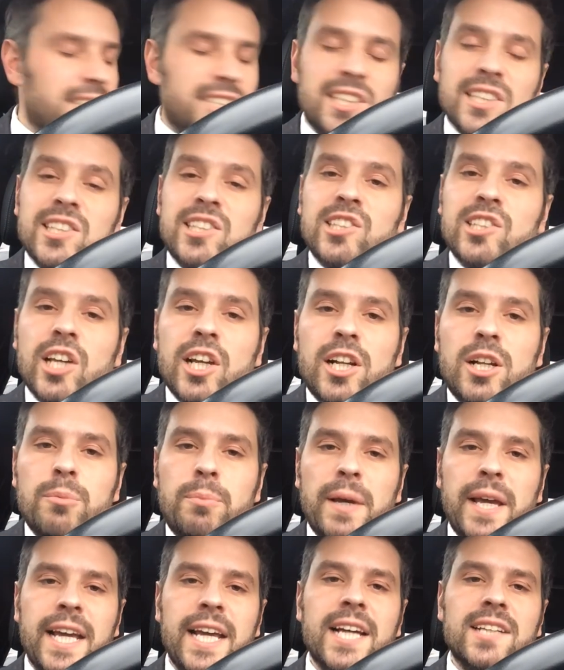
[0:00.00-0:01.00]

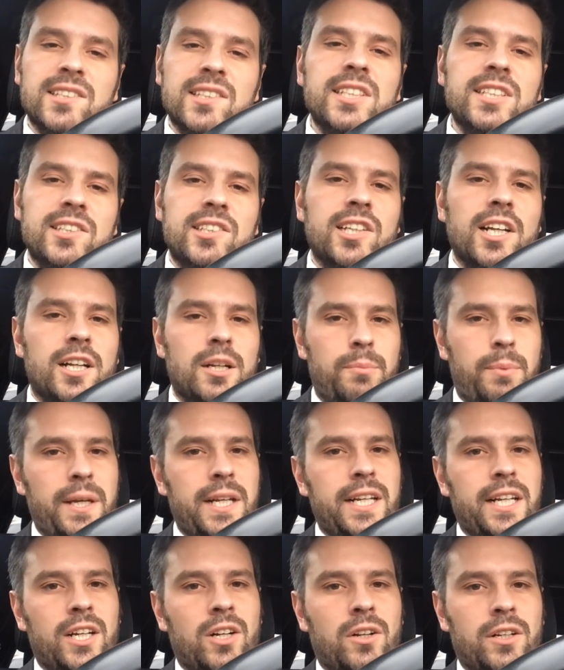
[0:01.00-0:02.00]
encyclopedic. He has an
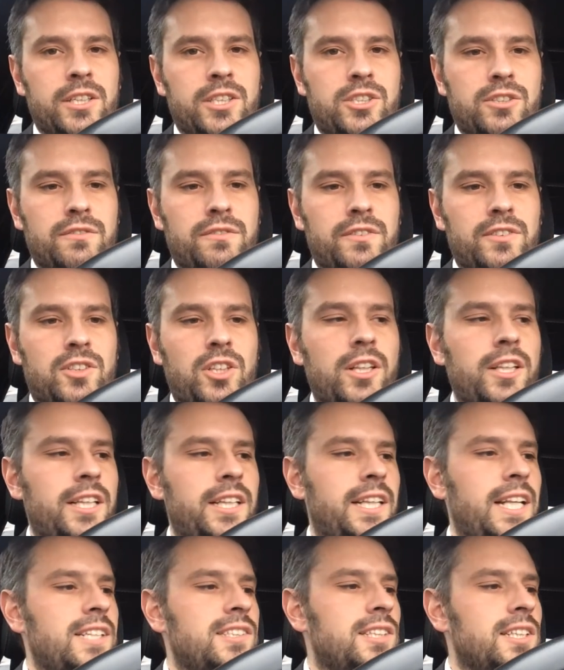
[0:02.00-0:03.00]
encyclopedic knowledge of, so
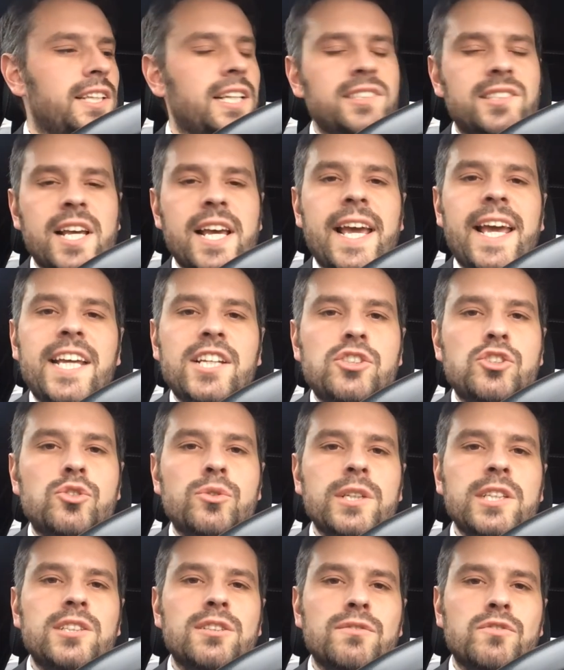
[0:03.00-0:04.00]
that there's
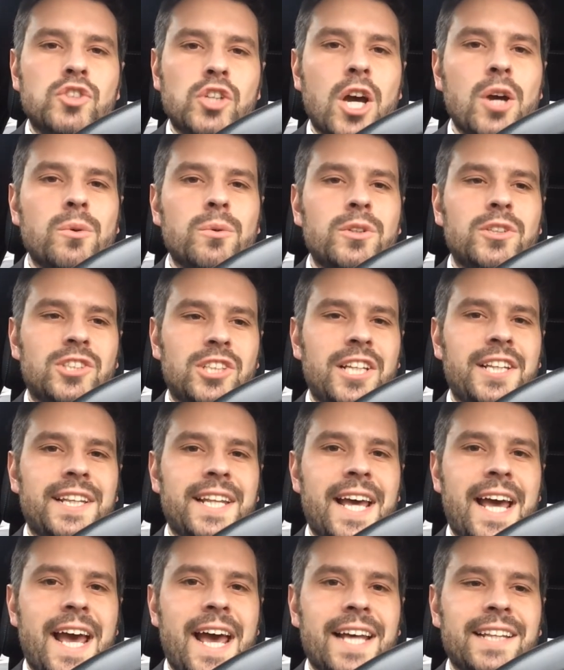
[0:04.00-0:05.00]
histories of jokes in
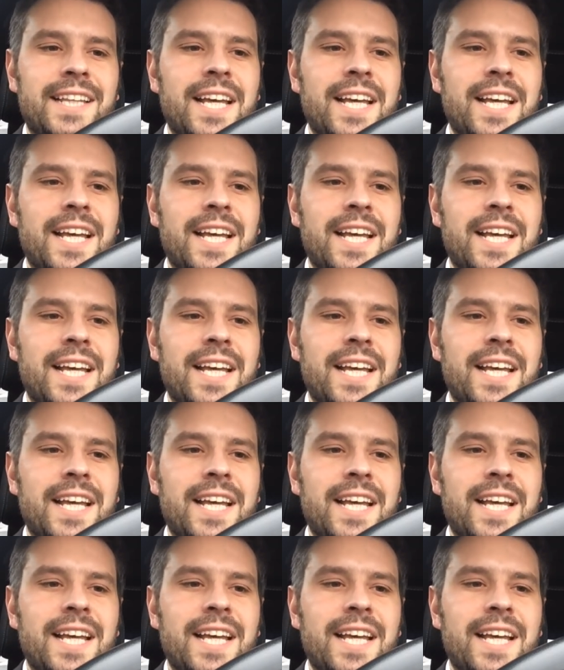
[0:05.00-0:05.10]
there.